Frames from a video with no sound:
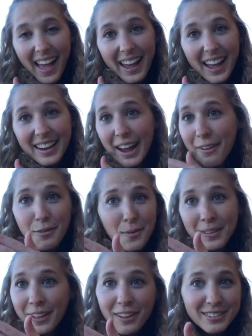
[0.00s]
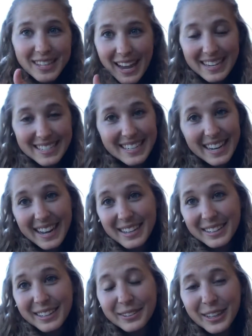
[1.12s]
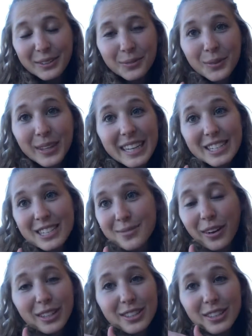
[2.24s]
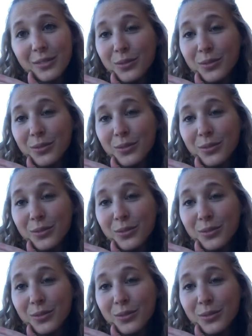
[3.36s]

and everyone loved the idea and it, it really just felt